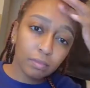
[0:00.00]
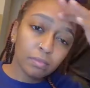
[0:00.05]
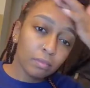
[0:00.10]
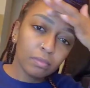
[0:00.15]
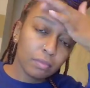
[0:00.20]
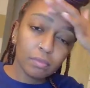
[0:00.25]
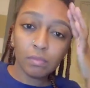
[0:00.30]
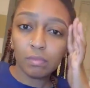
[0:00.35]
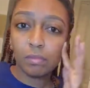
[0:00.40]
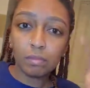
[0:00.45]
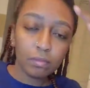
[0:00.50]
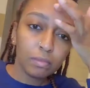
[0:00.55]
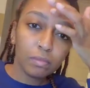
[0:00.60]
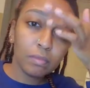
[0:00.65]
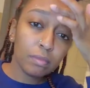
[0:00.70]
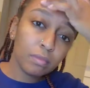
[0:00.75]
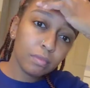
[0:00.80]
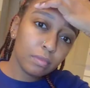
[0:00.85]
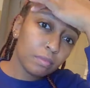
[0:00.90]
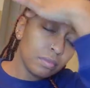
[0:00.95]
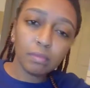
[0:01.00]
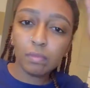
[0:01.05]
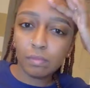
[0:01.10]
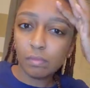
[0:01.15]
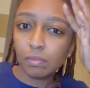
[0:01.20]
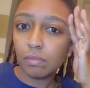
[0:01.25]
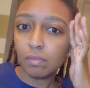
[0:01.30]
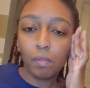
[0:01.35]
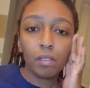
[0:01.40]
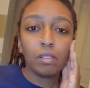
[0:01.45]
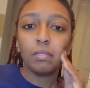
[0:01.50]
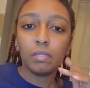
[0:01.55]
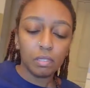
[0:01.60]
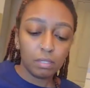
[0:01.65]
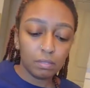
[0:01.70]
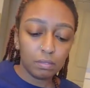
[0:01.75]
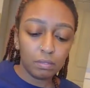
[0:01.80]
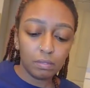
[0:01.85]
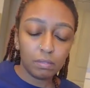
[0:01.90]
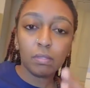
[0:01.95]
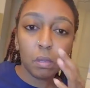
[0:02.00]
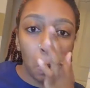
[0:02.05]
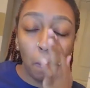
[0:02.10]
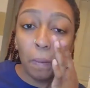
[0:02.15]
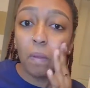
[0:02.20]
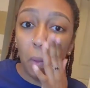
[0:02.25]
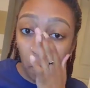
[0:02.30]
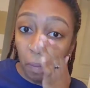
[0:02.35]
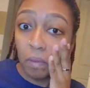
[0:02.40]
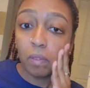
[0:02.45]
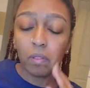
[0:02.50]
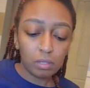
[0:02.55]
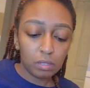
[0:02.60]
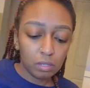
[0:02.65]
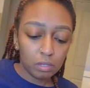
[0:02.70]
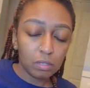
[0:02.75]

All right, let's get into it, y'all.